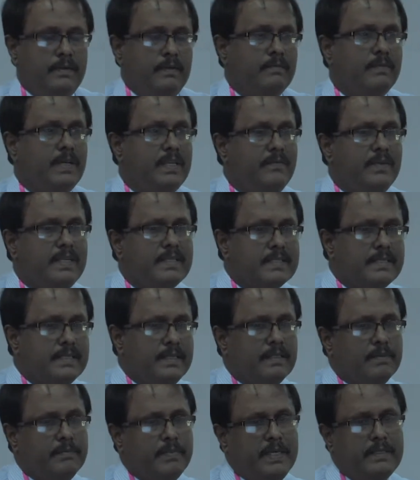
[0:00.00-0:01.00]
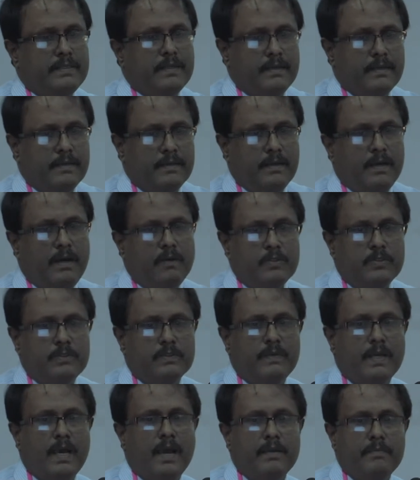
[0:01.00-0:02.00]
When we see the patient, how should
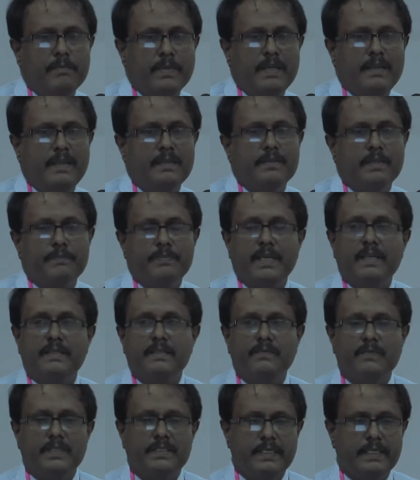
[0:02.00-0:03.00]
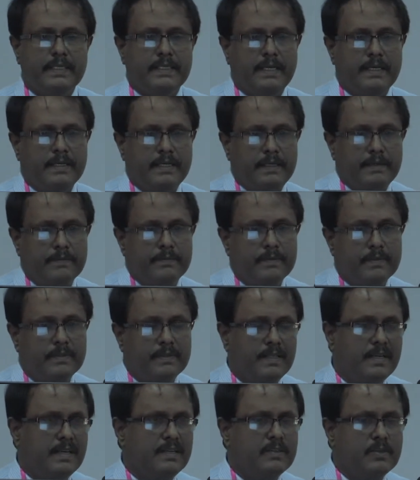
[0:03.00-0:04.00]
I manage the patient with CKD?
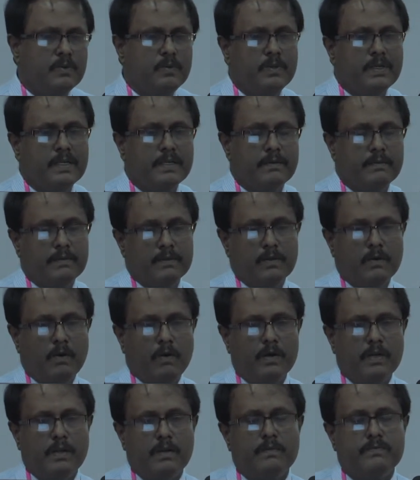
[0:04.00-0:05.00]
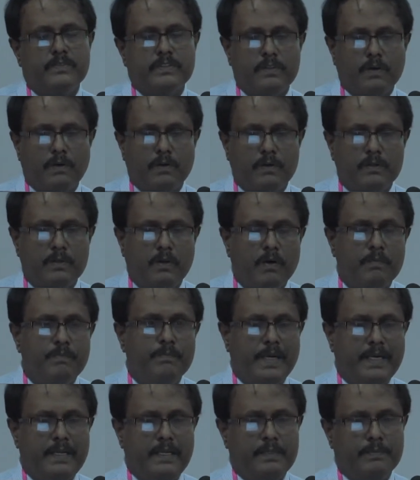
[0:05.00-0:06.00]
There are two cornerstones of
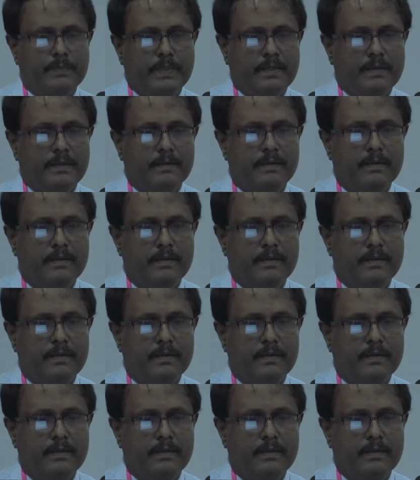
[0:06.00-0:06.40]
management.